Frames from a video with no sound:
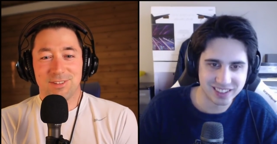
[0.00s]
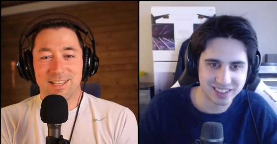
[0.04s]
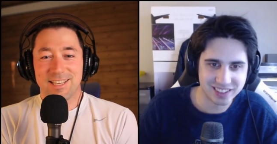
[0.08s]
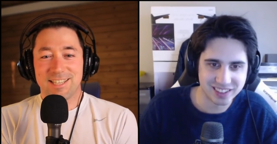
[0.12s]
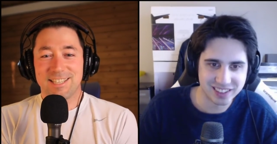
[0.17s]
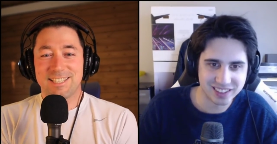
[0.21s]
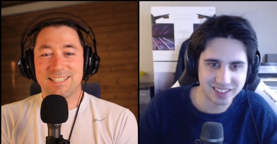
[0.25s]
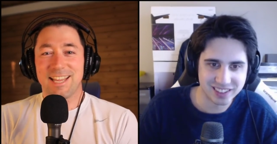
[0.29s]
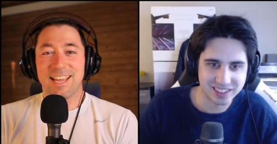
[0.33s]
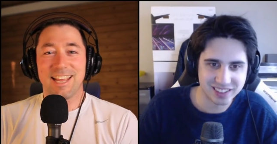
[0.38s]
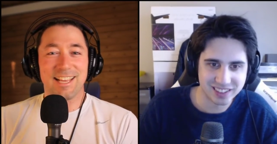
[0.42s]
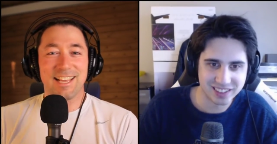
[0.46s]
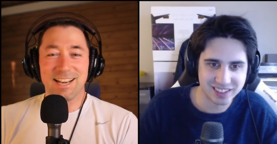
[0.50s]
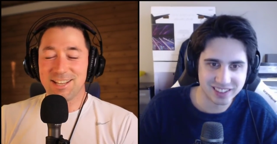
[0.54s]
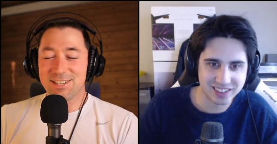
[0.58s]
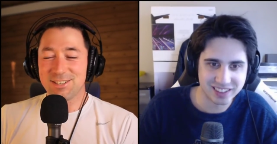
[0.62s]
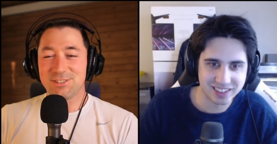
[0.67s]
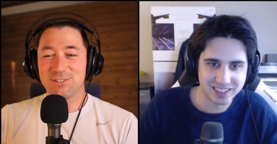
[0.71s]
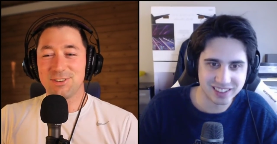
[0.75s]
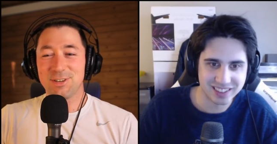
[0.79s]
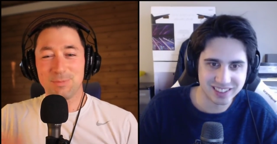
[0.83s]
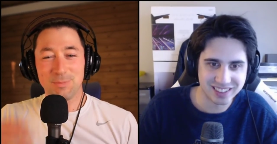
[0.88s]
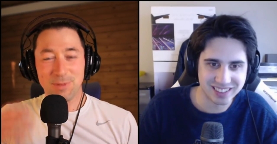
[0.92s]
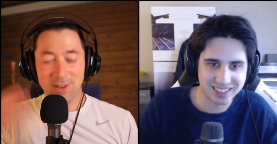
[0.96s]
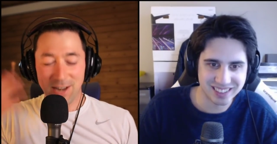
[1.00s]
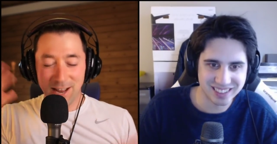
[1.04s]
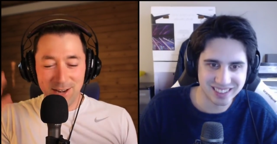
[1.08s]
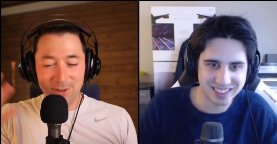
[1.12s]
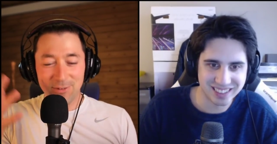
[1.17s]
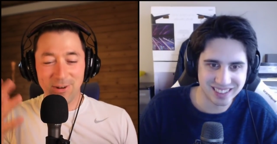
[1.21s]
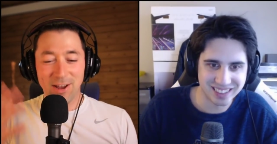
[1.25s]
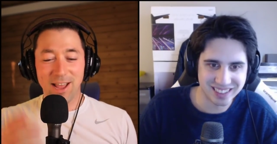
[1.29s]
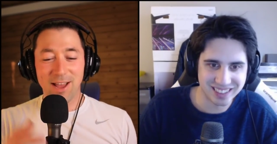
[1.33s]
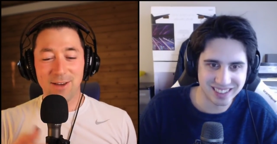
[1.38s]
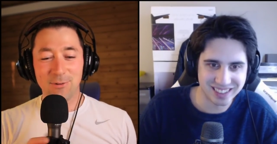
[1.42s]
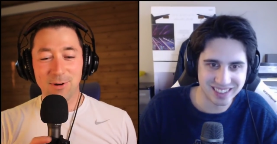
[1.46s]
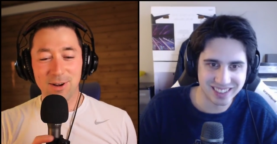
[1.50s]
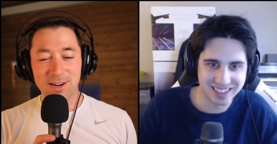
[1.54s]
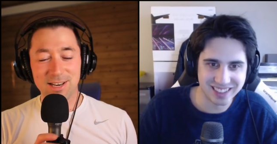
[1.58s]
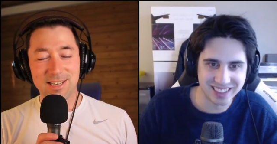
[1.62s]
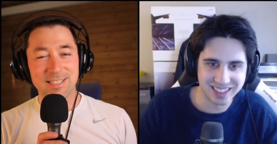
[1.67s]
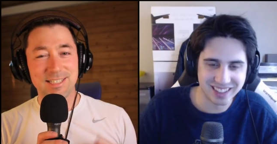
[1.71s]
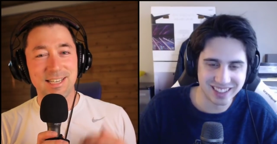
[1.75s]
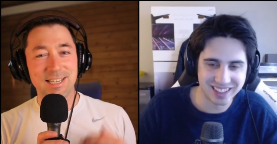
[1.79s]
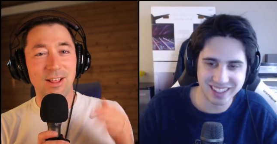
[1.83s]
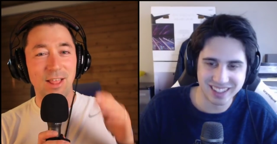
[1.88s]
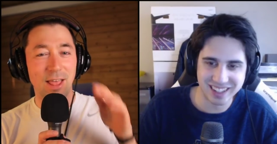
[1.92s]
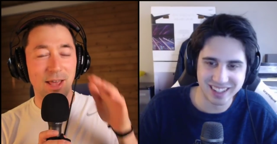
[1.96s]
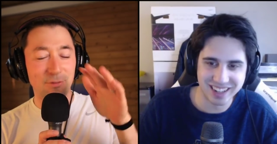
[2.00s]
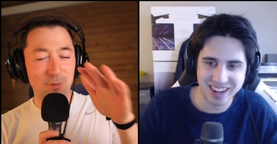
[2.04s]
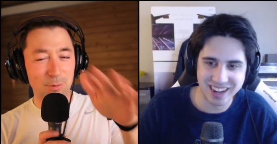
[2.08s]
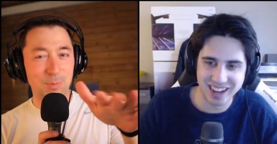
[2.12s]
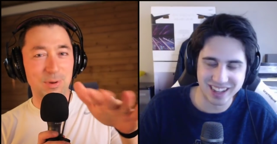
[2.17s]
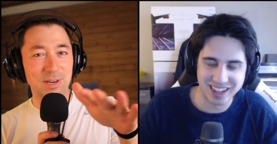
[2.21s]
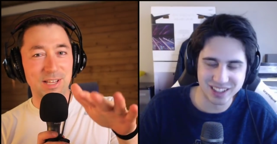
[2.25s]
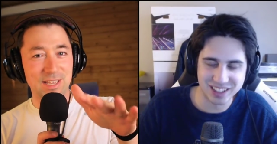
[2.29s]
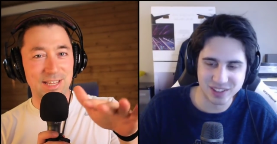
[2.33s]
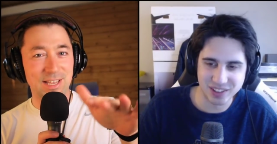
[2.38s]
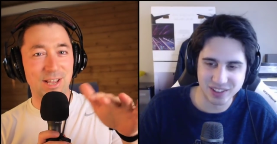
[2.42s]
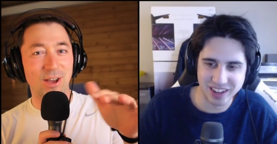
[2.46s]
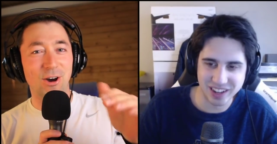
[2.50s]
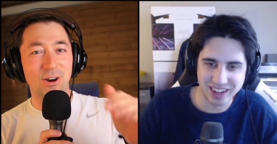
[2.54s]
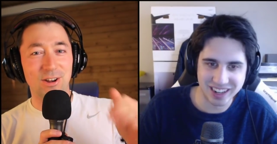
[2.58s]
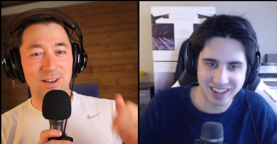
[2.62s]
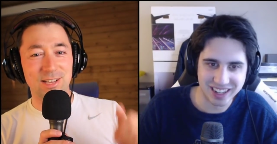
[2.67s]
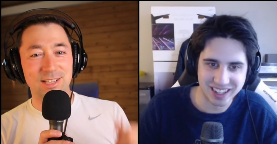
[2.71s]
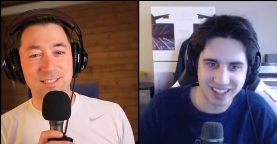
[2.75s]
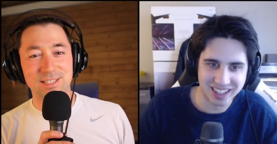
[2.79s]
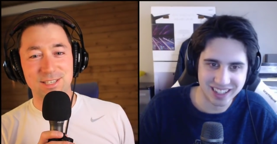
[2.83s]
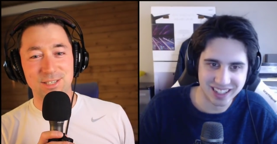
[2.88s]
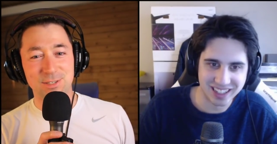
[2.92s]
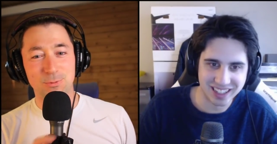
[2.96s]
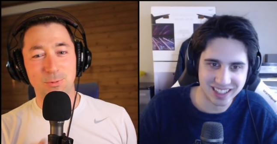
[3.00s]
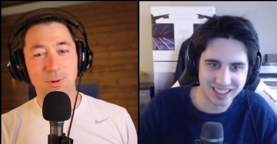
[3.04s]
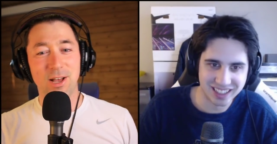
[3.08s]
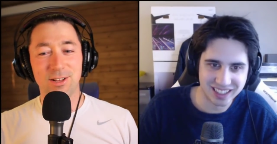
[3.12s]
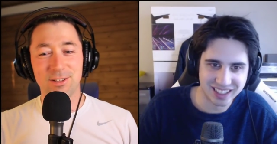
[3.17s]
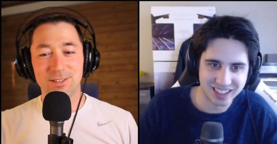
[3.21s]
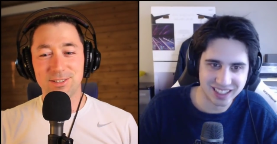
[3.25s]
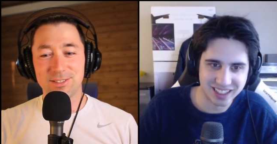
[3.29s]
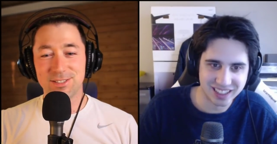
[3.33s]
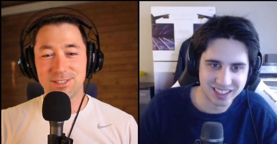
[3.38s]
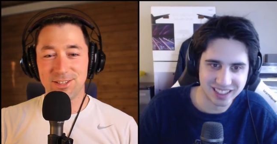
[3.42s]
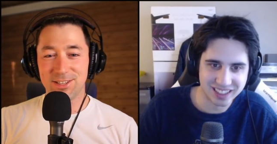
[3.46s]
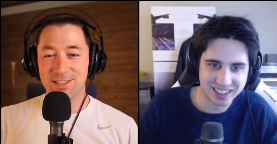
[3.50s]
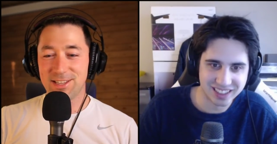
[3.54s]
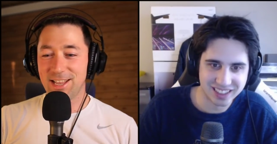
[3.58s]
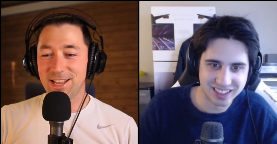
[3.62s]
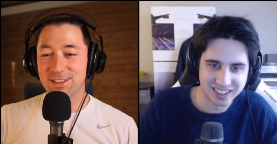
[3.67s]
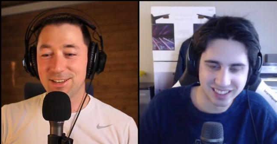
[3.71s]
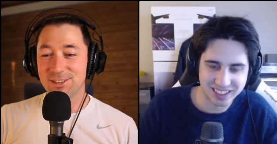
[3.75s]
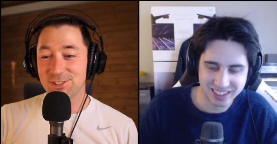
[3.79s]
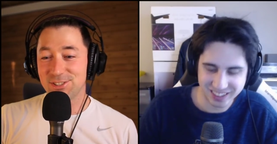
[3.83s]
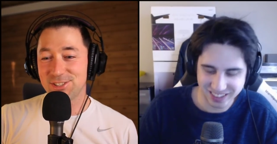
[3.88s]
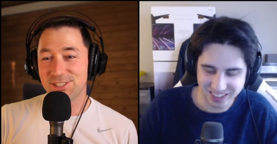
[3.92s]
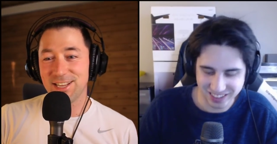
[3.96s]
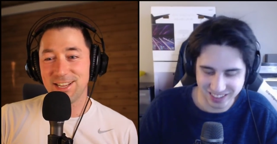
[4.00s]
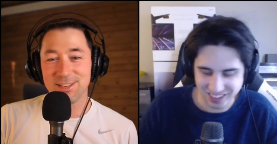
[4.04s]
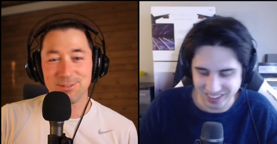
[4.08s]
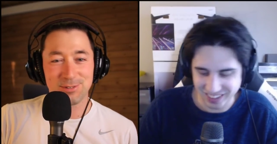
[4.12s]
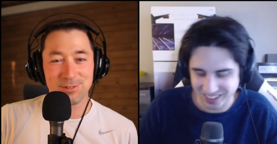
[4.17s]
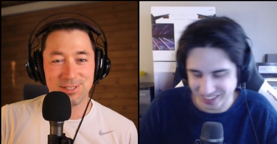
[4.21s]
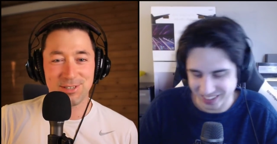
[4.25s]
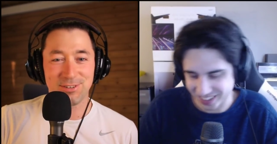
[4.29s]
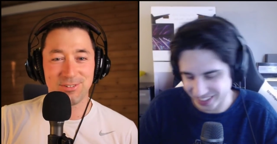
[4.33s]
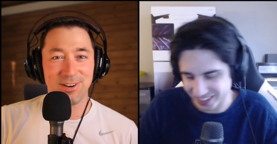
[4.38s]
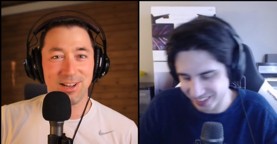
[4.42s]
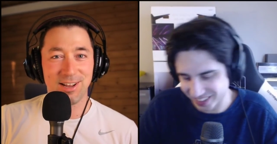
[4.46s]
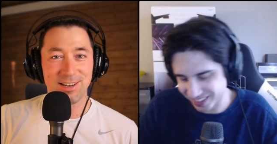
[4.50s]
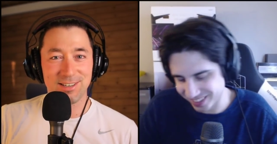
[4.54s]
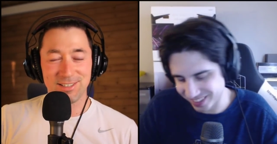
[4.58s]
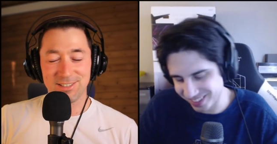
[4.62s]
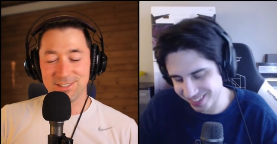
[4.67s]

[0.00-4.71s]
Speaker 1: saying it on stream. But anyway, I wanted to tell everybody in the audience fine. as well so that they understand what's going on here.